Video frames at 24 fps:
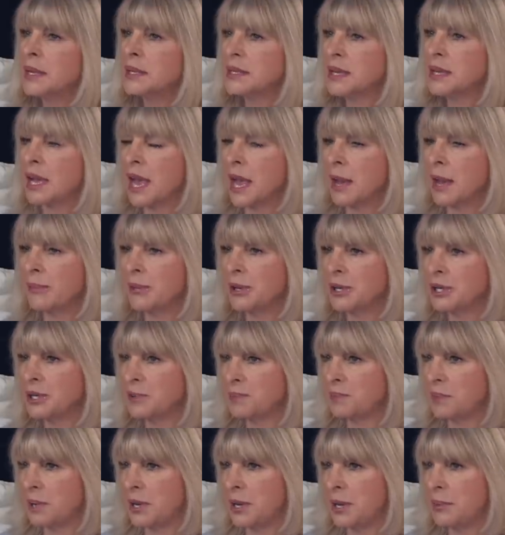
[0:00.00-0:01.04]

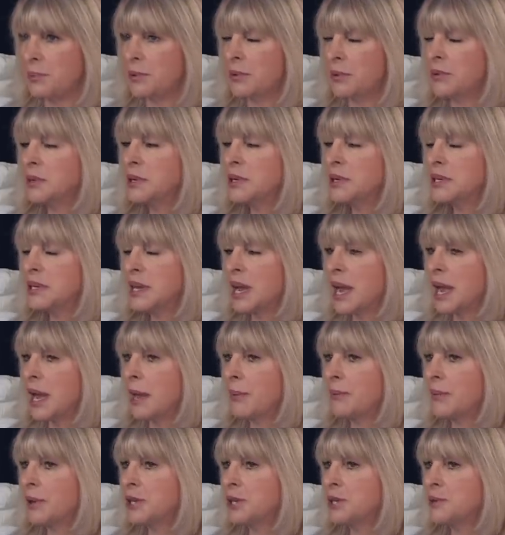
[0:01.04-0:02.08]
Damaged people
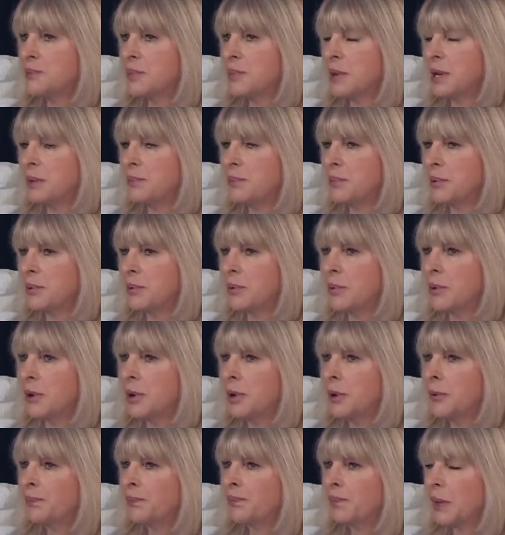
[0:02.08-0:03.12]
damage people.
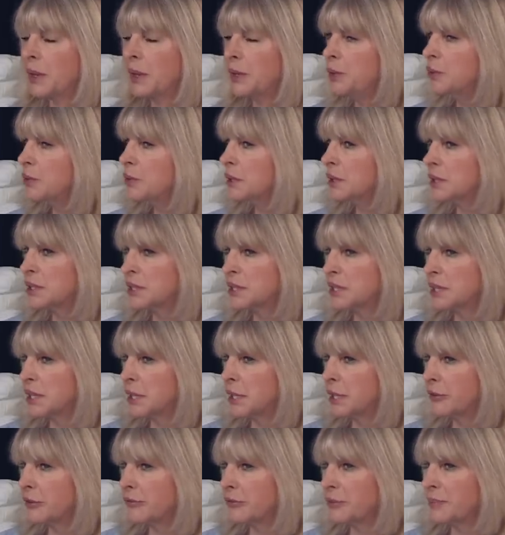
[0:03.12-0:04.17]
You can
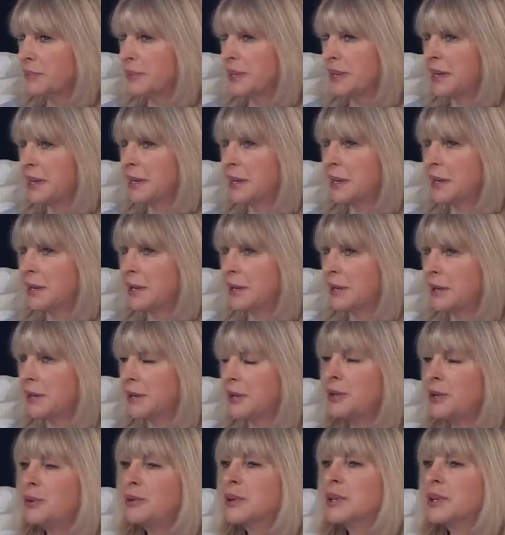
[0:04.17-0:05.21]
start from being hurt.
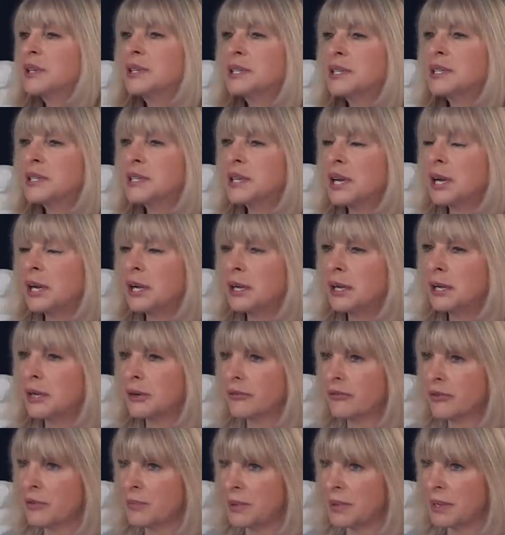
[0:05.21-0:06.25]
You can start
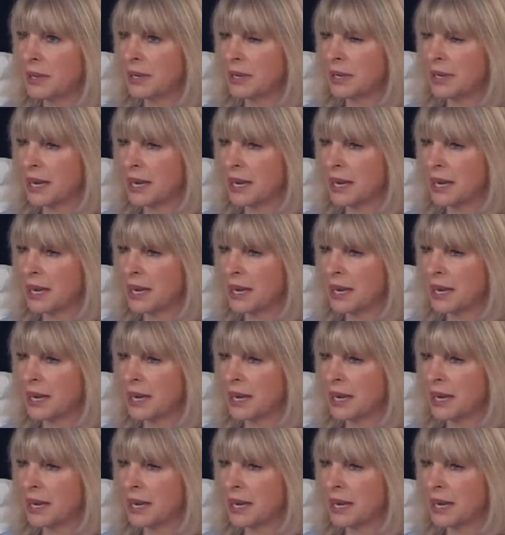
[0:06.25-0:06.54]
from being